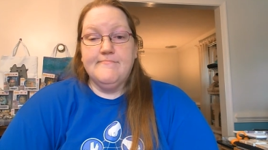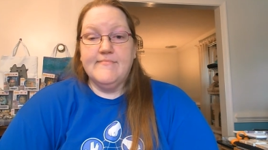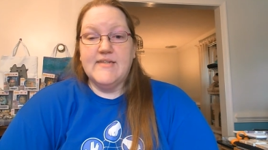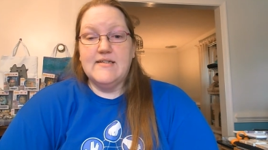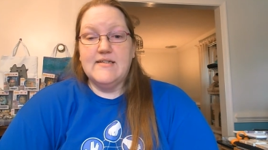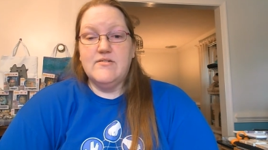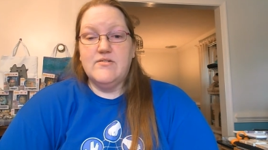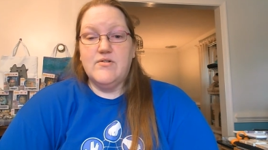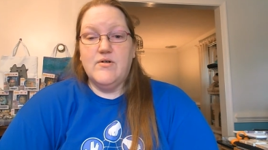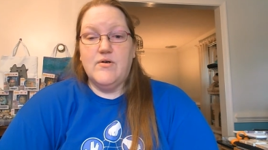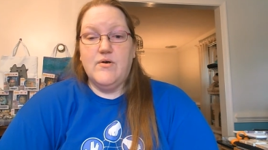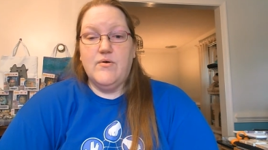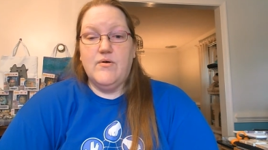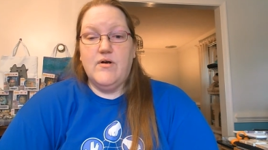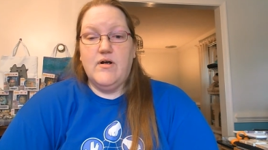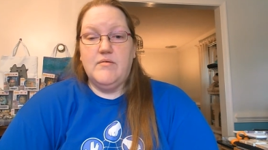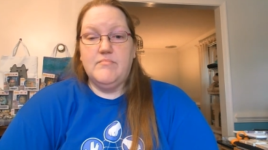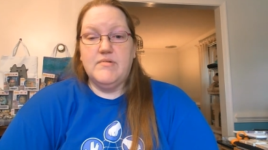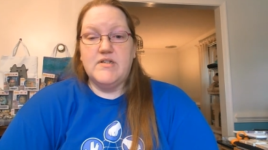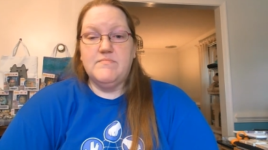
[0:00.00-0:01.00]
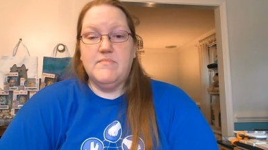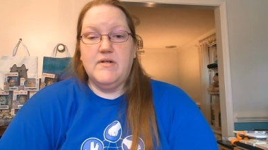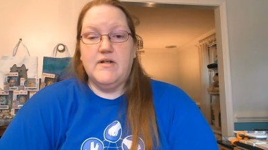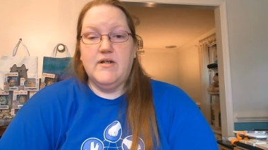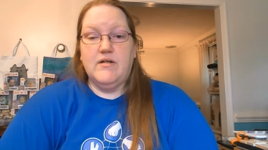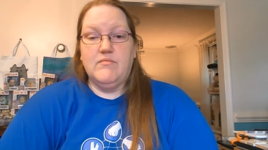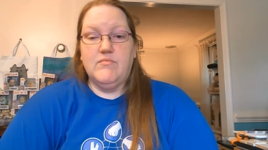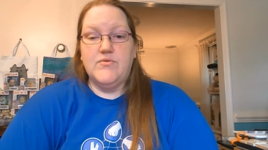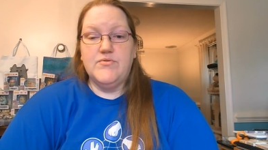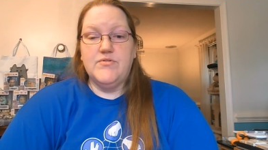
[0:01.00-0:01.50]
So I'll be
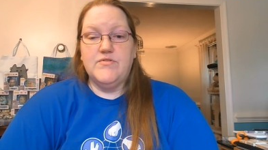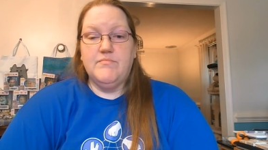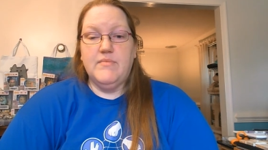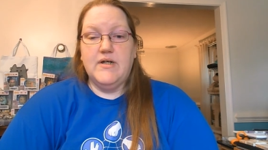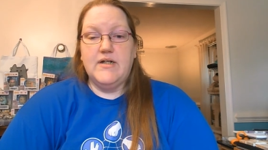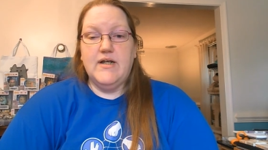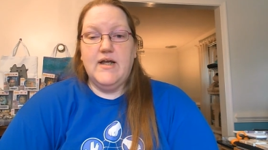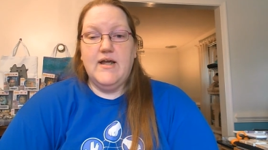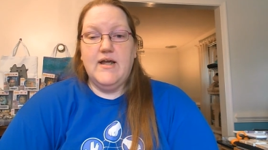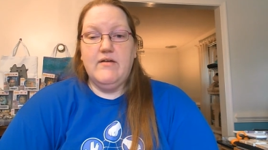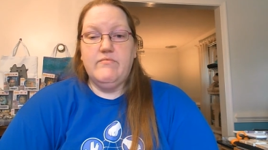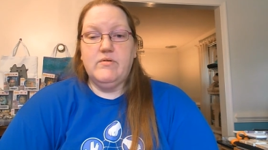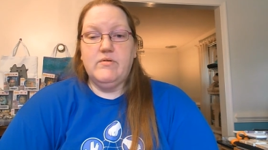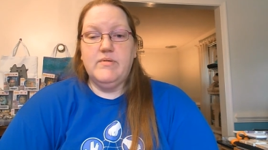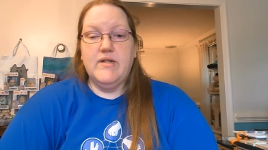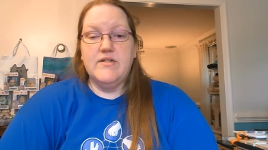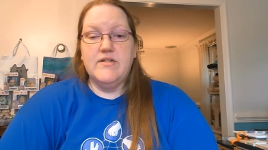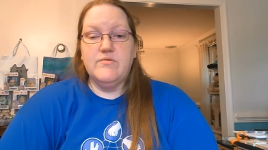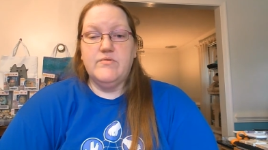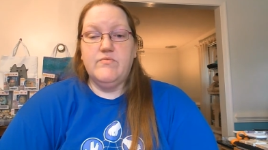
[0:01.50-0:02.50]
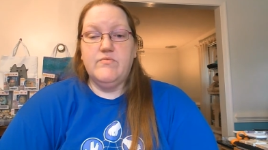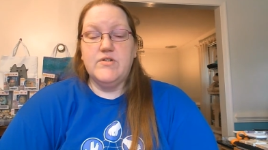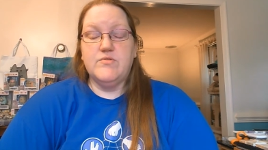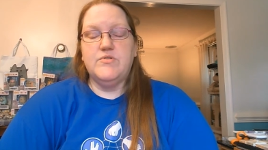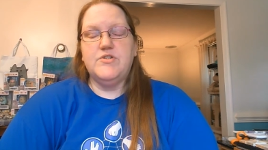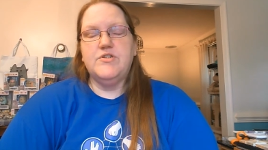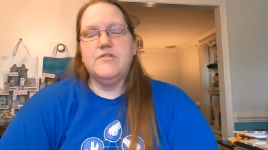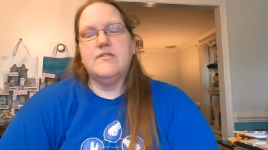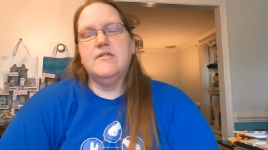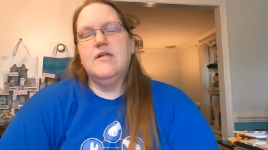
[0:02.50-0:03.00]
spending most of my day having plans with friends,
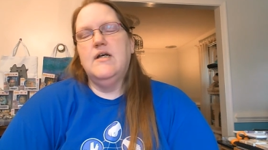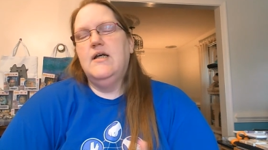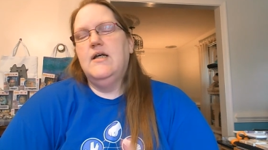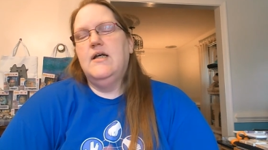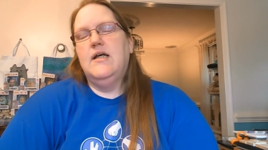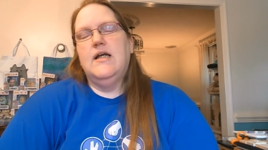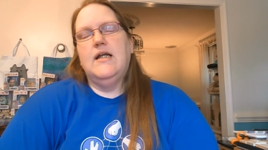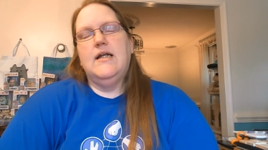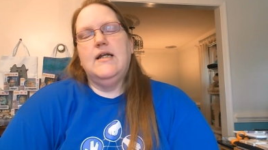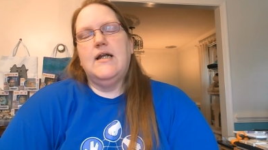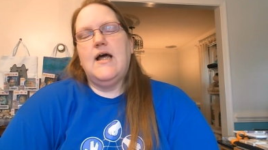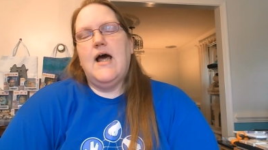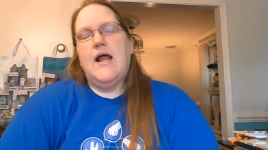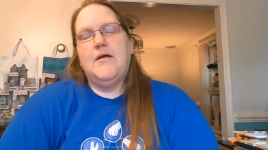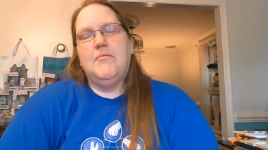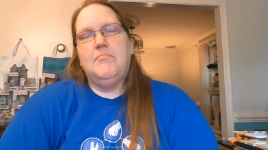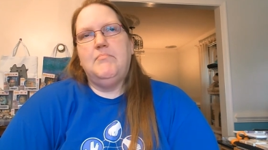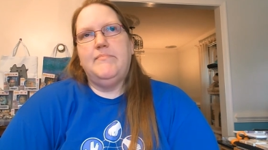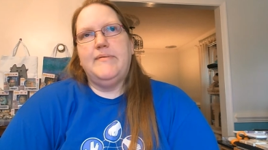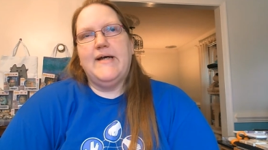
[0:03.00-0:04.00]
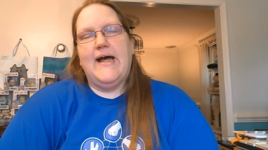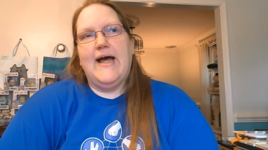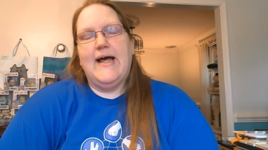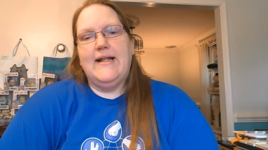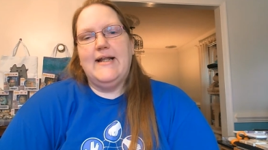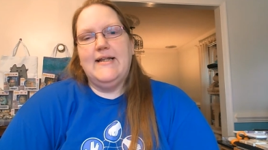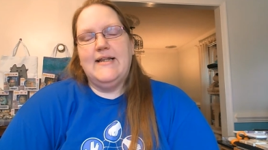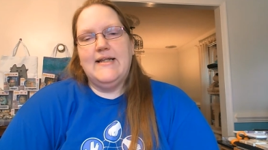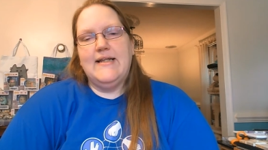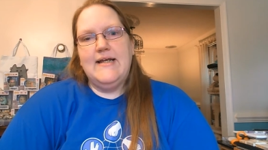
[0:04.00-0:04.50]
which is not a
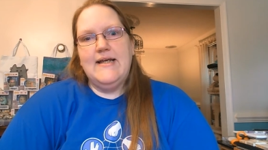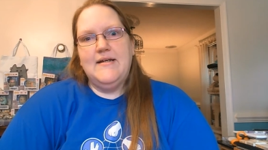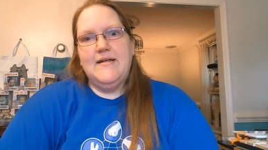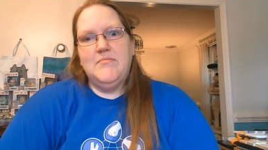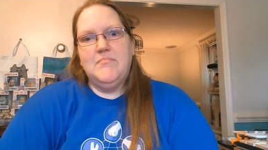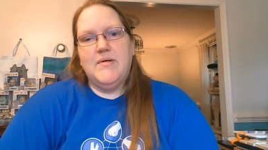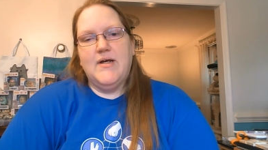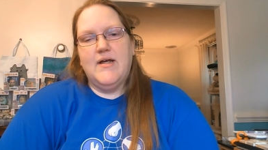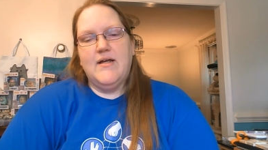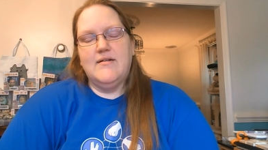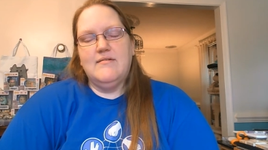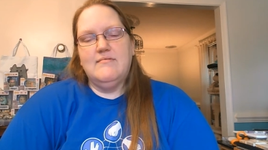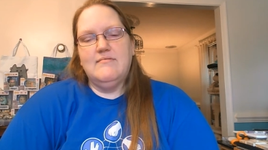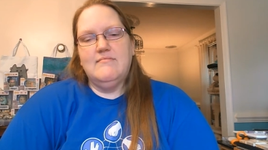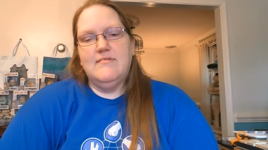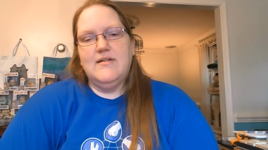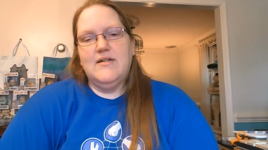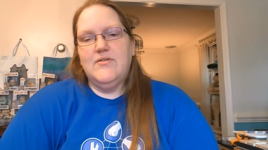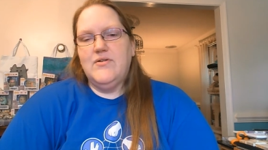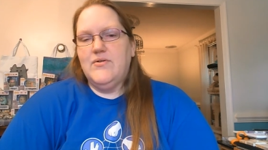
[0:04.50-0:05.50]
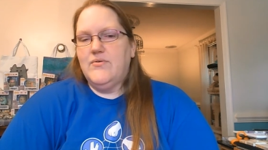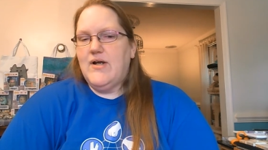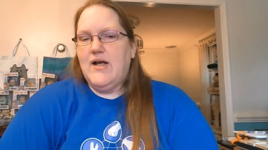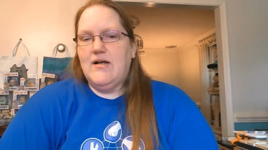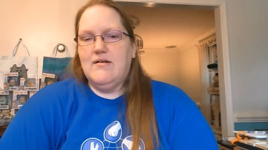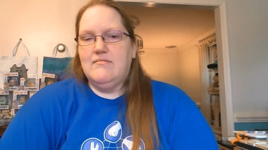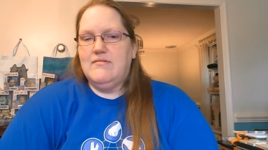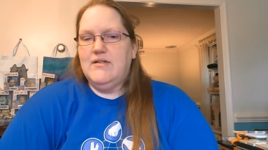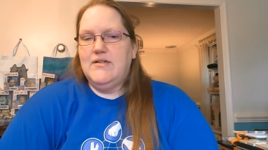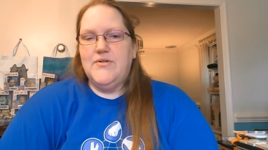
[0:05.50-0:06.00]
bad thing, but you know
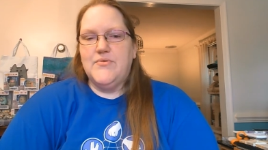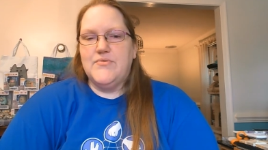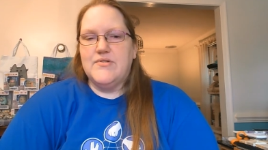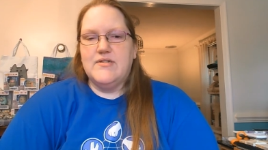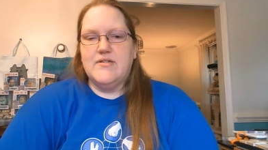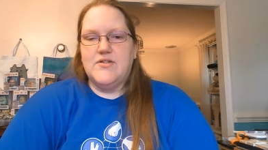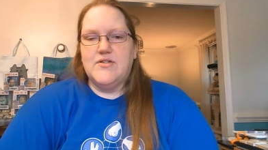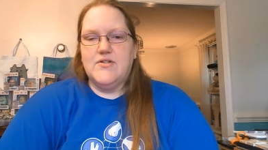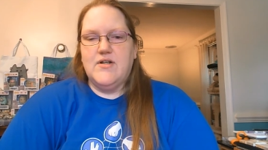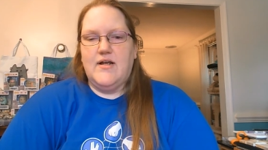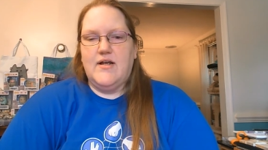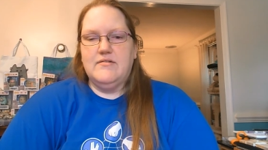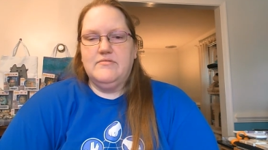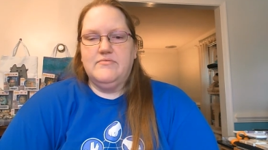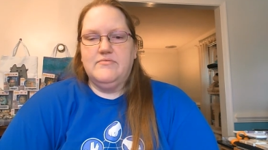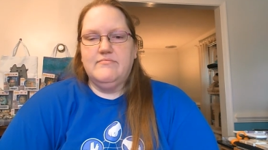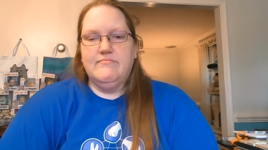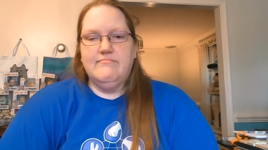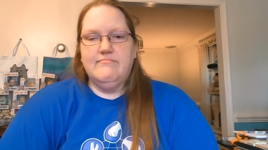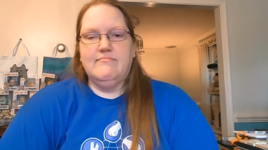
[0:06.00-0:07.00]
how you know the Stitch life.